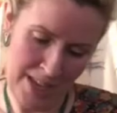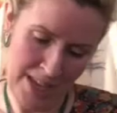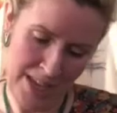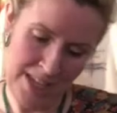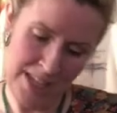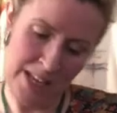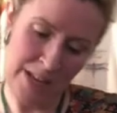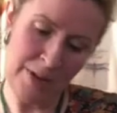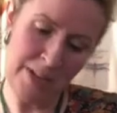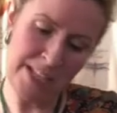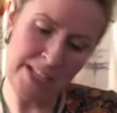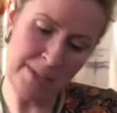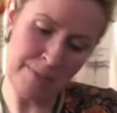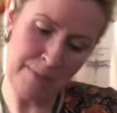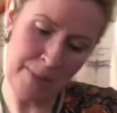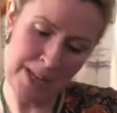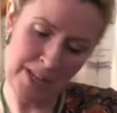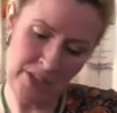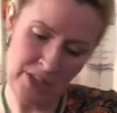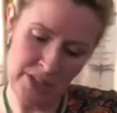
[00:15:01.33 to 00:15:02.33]
Now I did
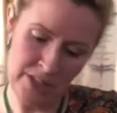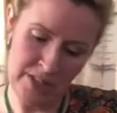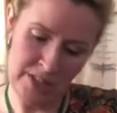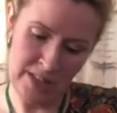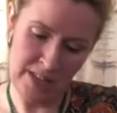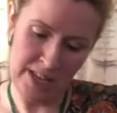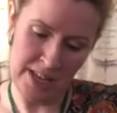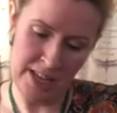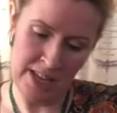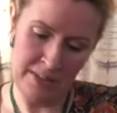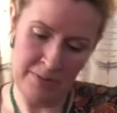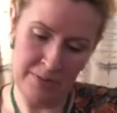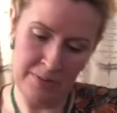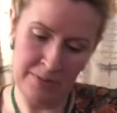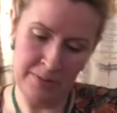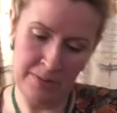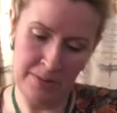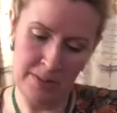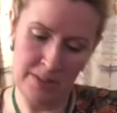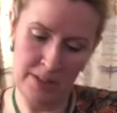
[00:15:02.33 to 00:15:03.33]
mention that if
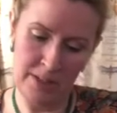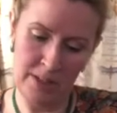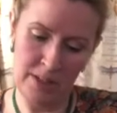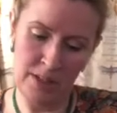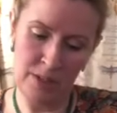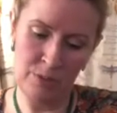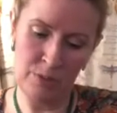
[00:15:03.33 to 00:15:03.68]
you